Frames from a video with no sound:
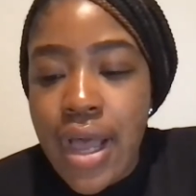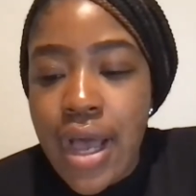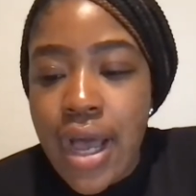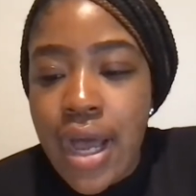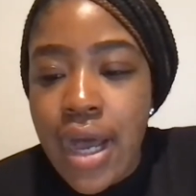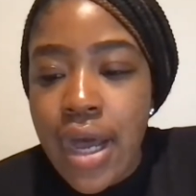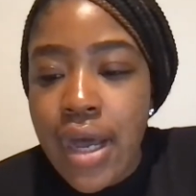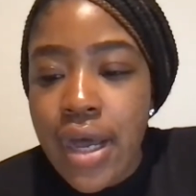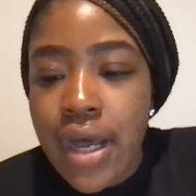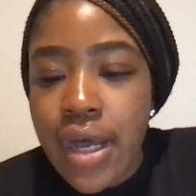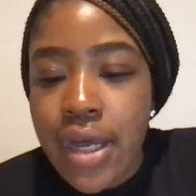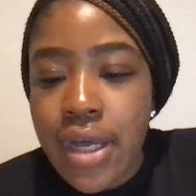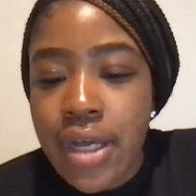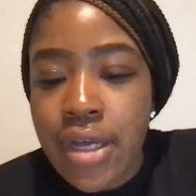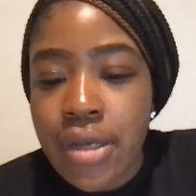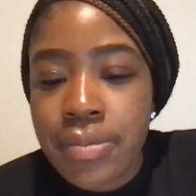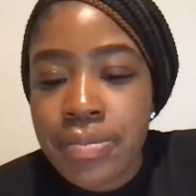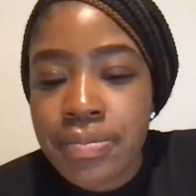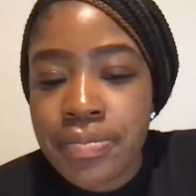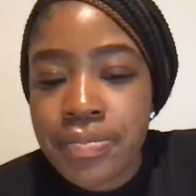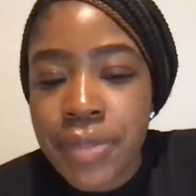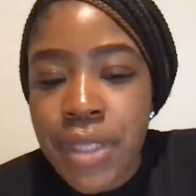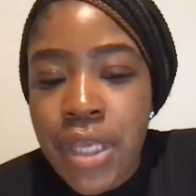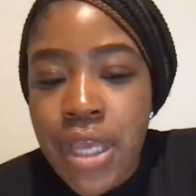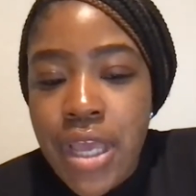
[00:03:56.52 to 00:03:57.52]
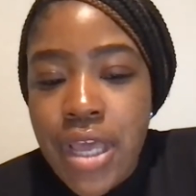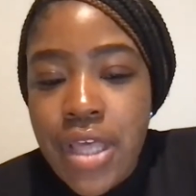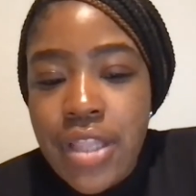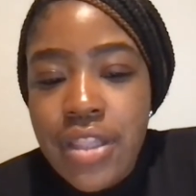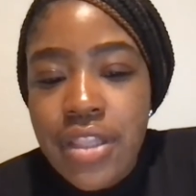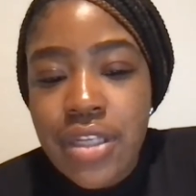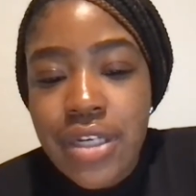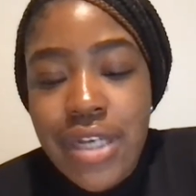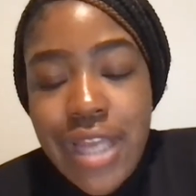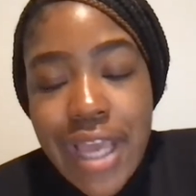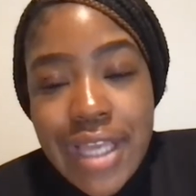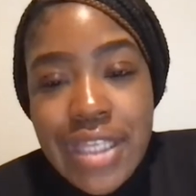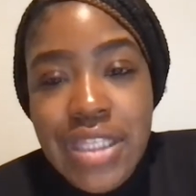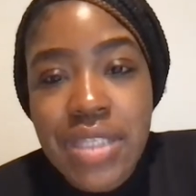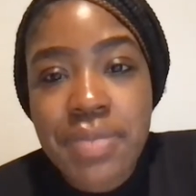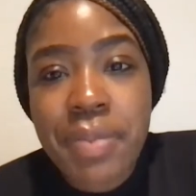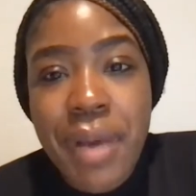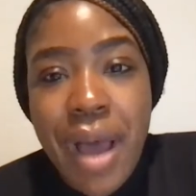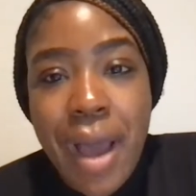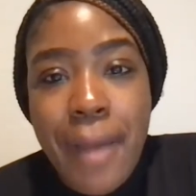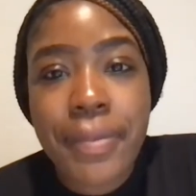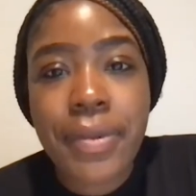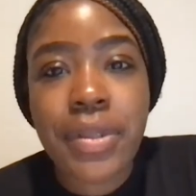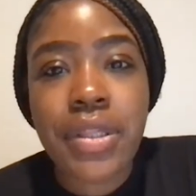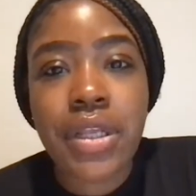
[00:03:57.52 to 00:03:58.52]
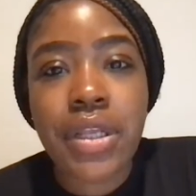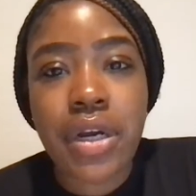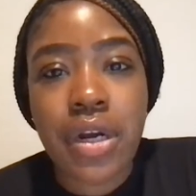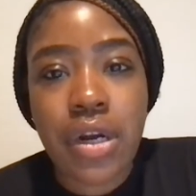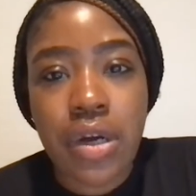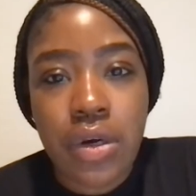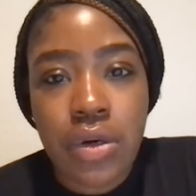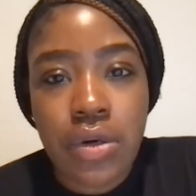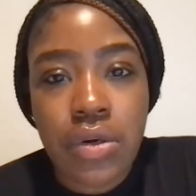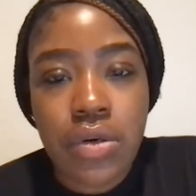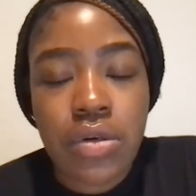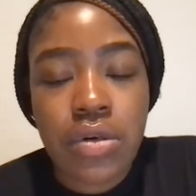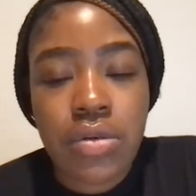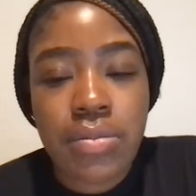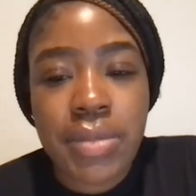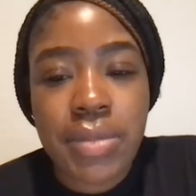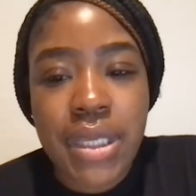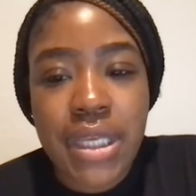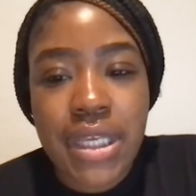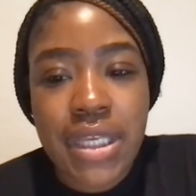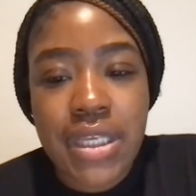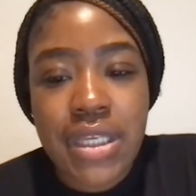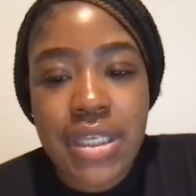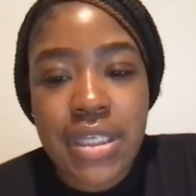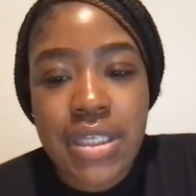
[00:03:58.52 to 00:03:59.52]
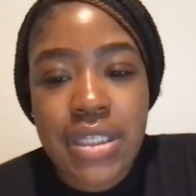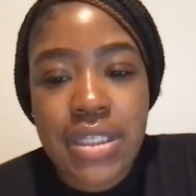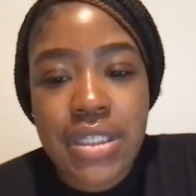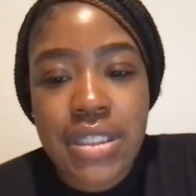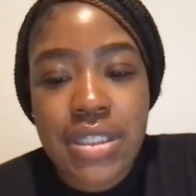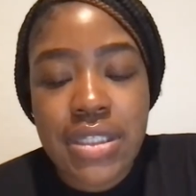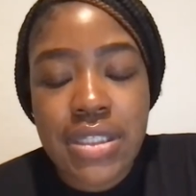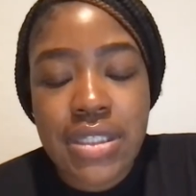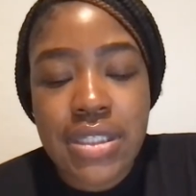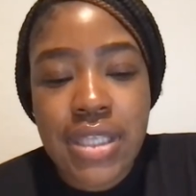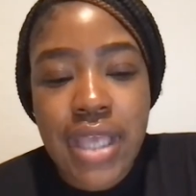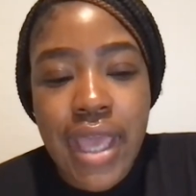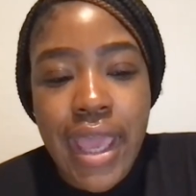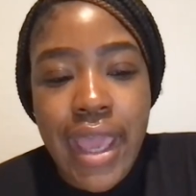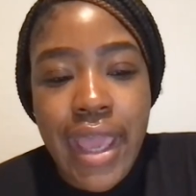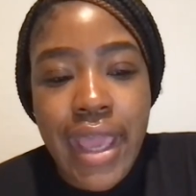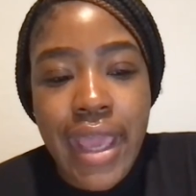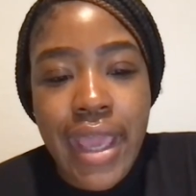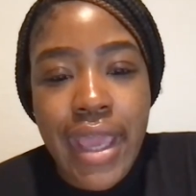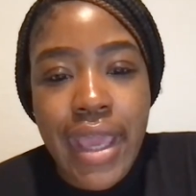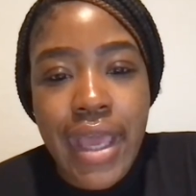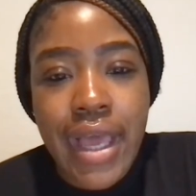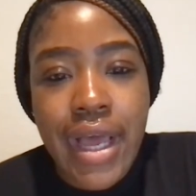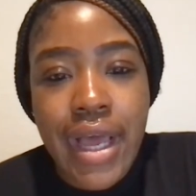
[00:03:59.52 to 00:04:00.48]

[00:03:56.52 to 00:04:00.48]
Um, the next popular home is a